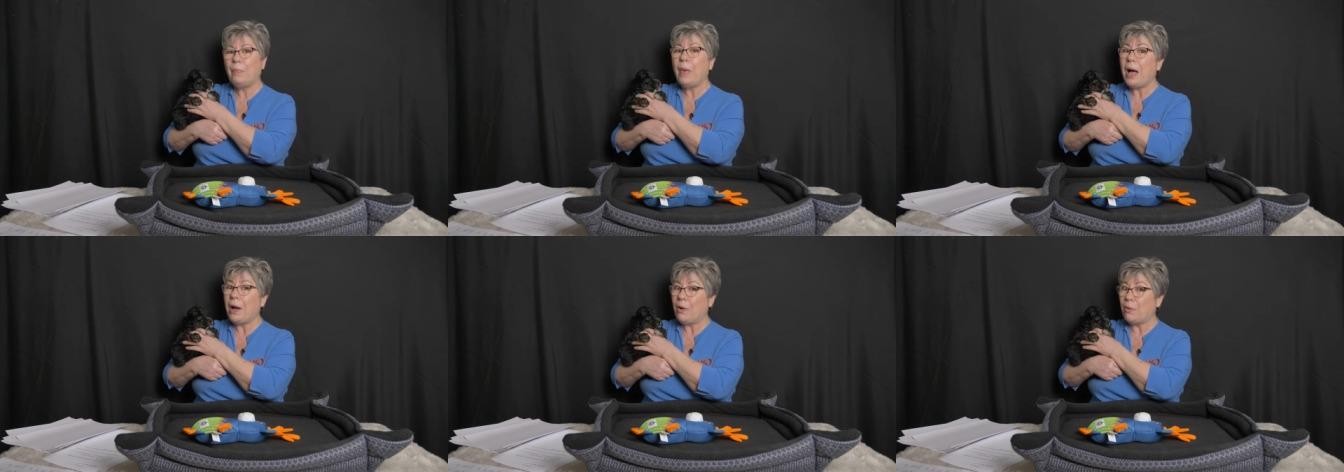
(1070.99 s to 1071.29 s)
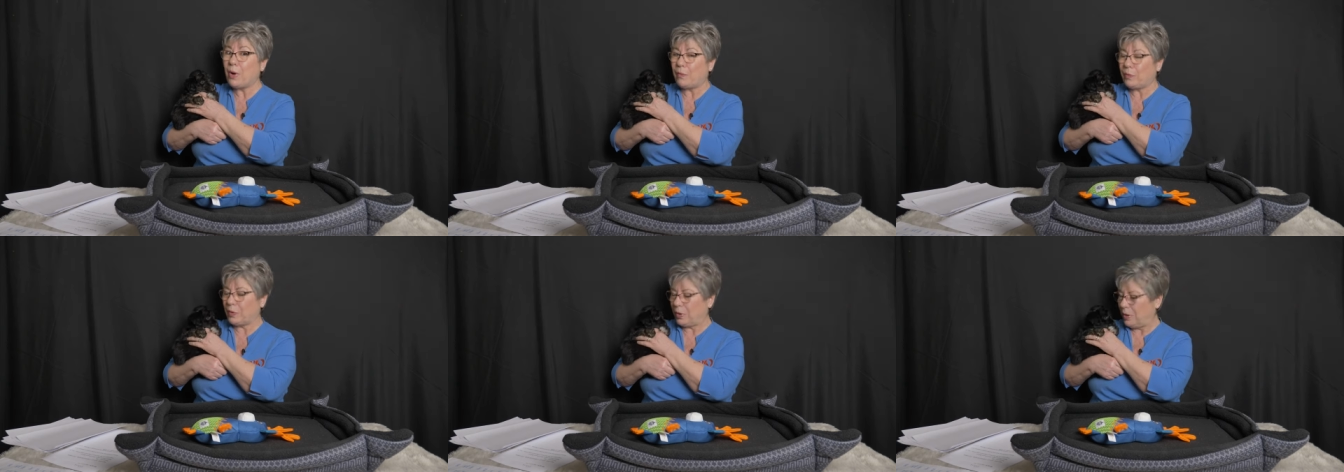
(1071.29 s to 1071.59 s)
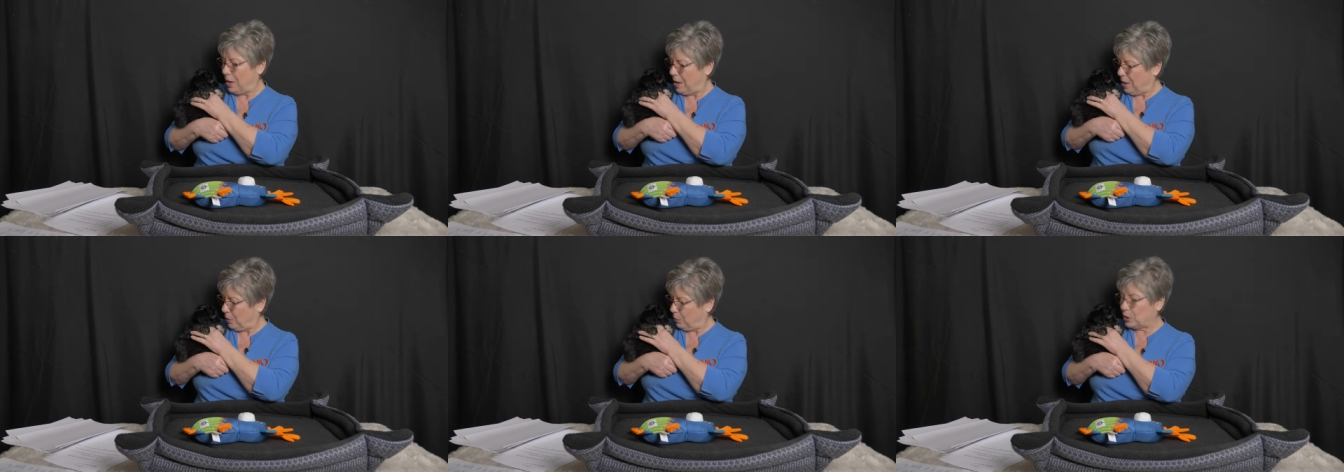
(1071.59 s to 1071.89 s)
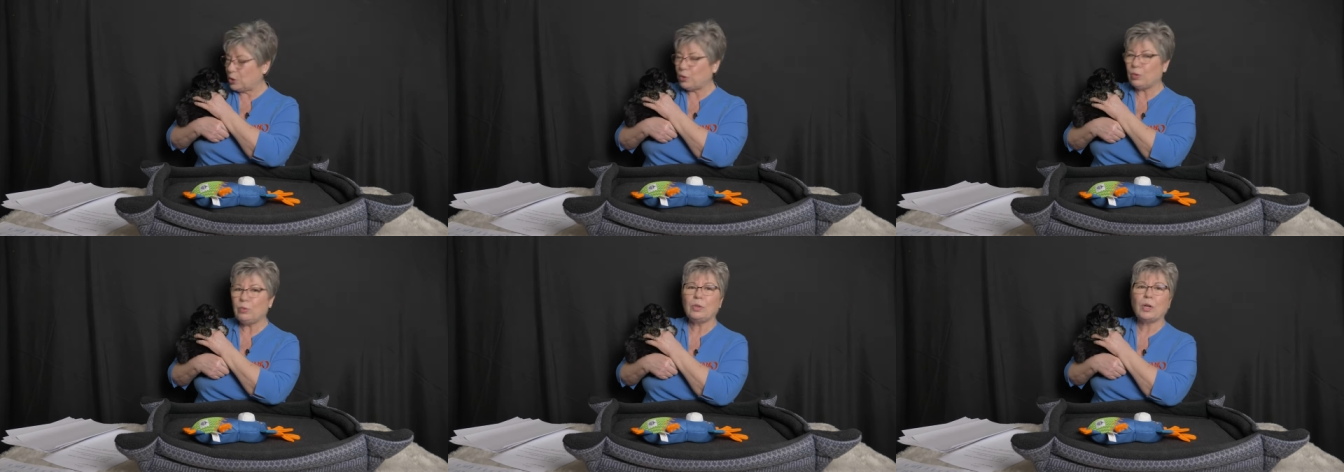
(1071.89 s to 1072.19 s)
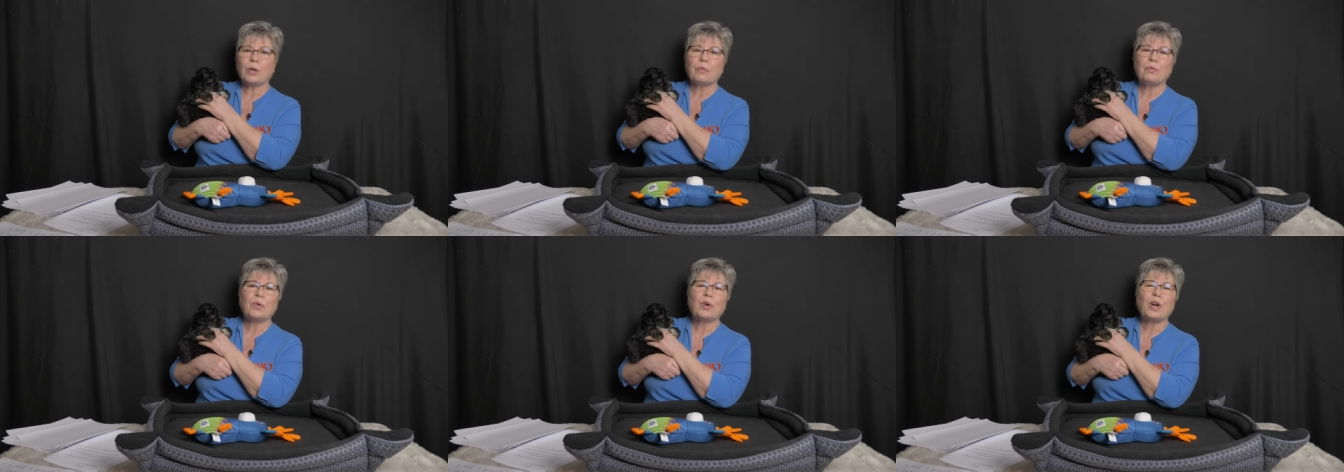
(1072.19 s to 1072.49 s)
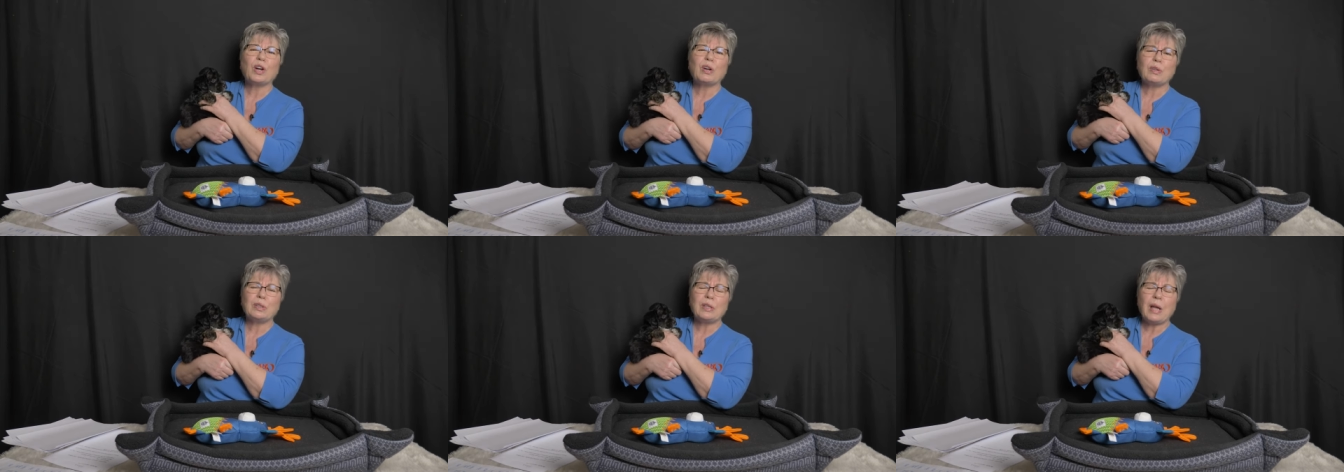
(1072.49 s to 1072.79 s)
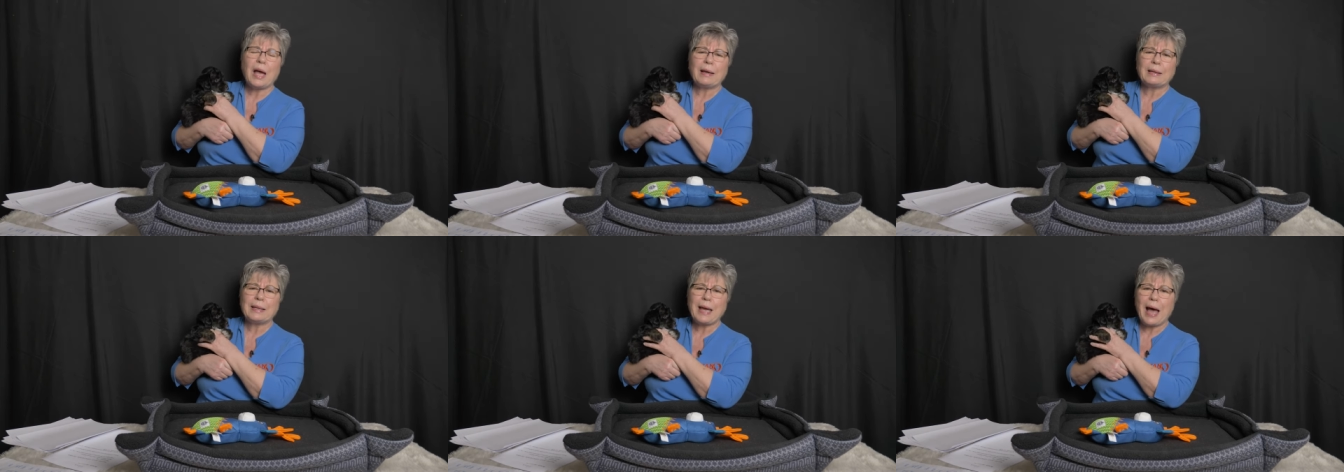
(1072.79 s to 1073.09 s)
However, we do look for a,
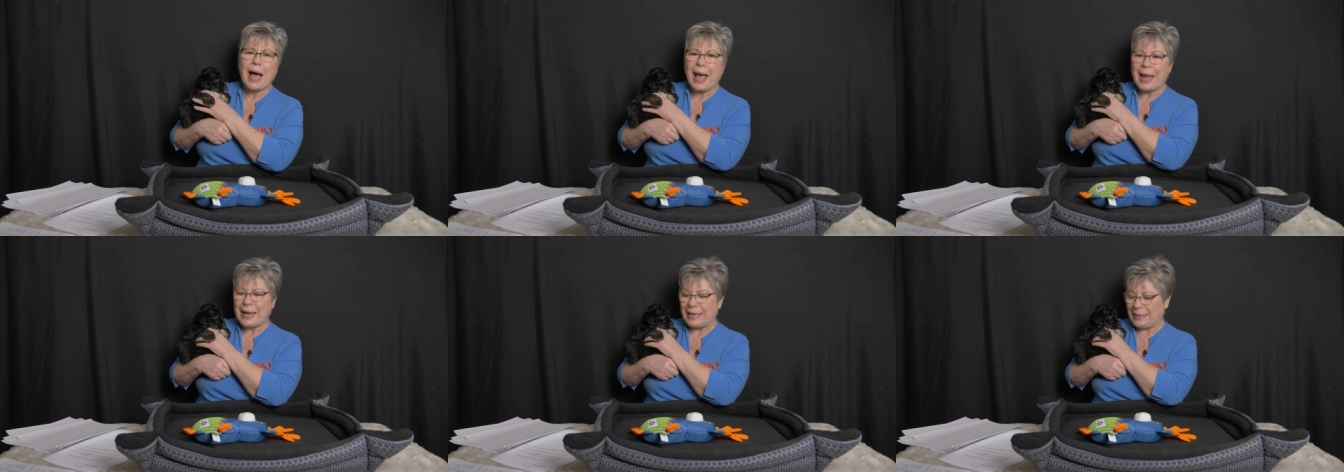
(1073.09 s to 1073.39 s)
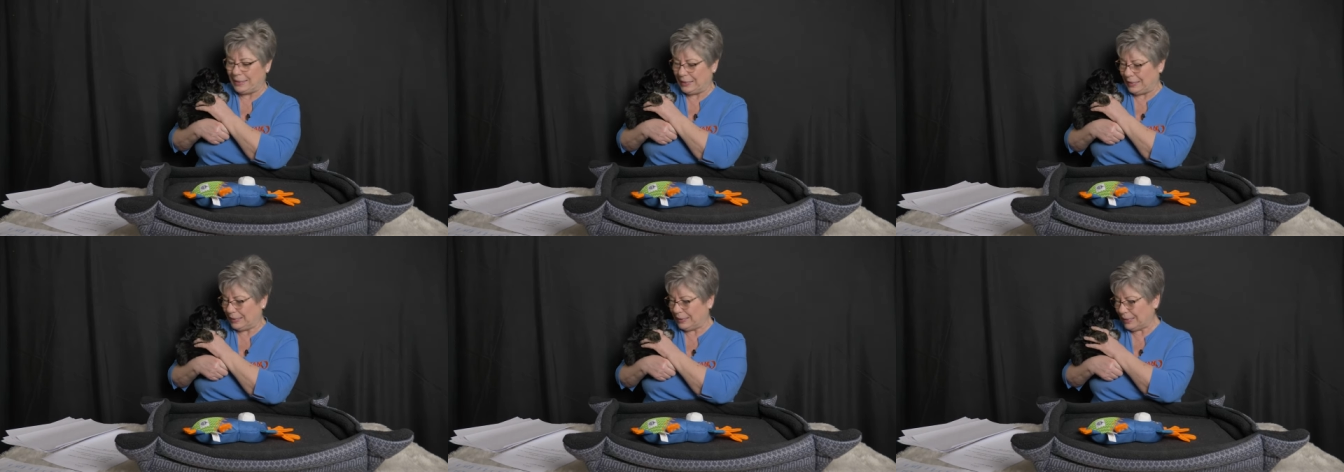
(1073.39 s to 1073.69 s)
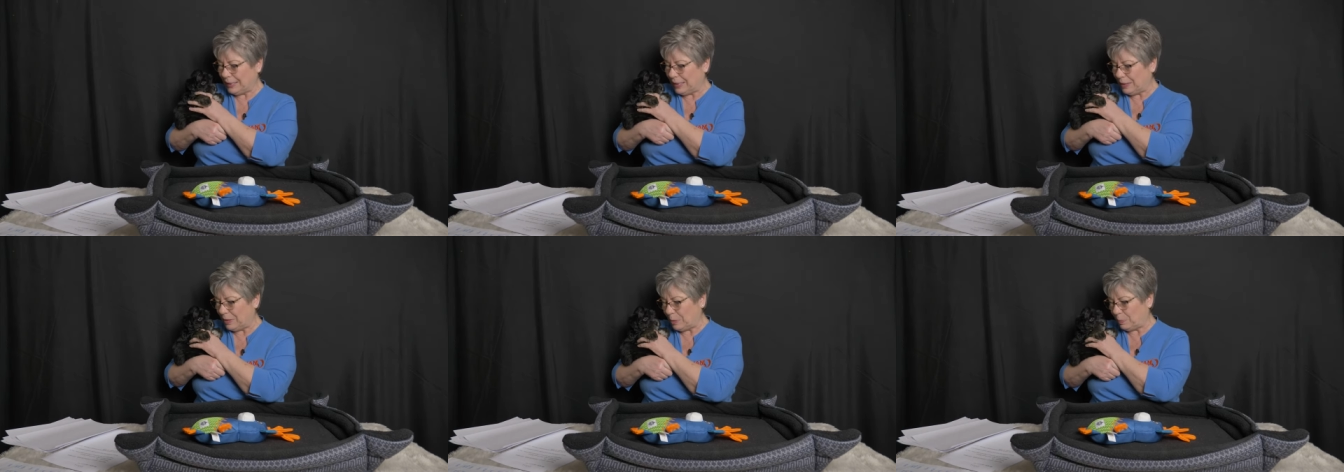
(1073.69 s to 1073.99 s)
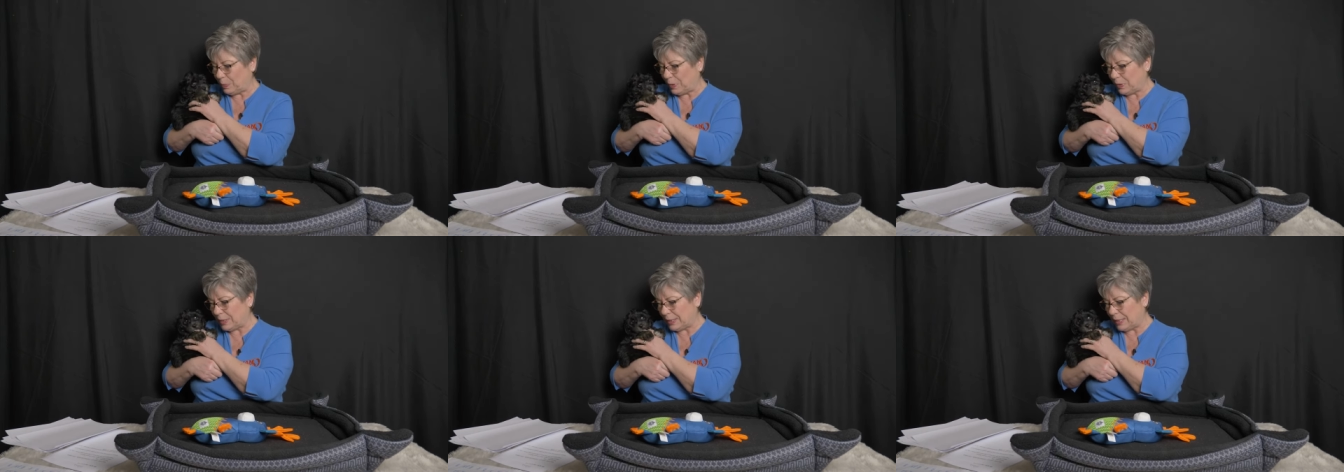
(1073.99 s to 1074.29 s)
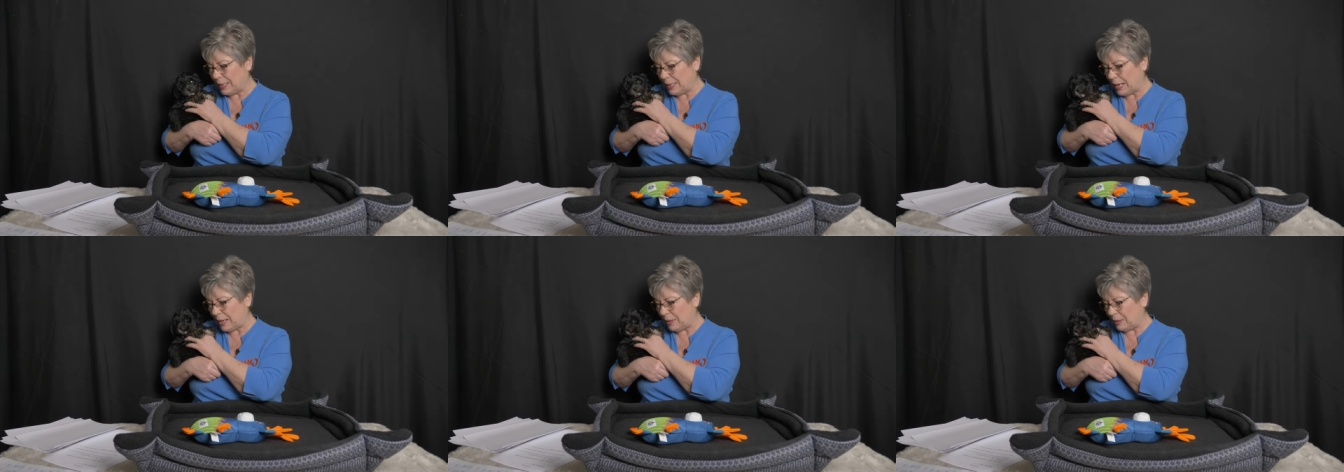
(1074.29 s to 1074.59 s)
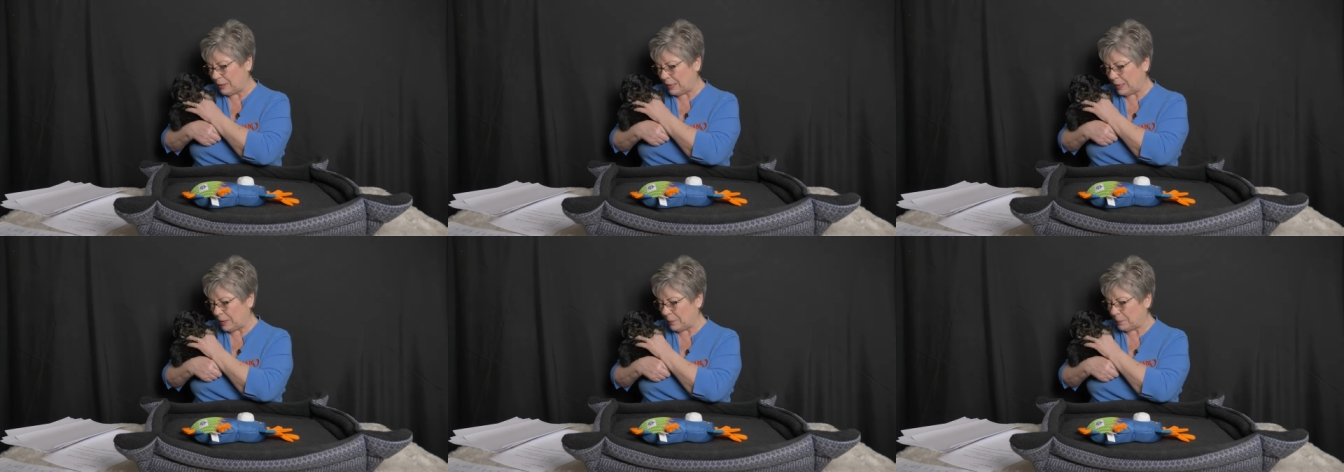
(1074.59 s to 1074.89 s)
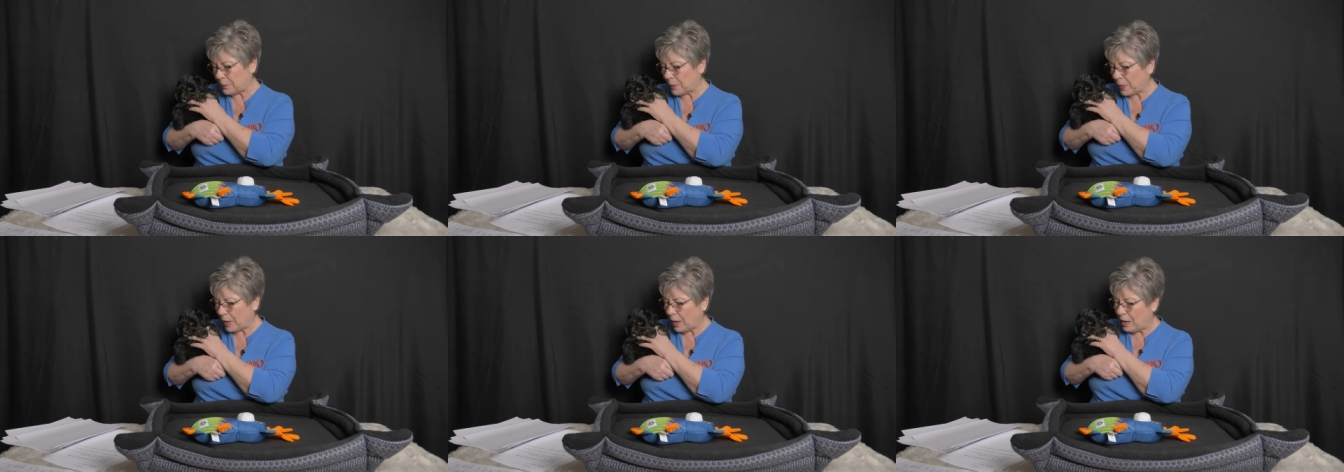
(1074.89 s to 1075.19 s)
a kindness in the personality.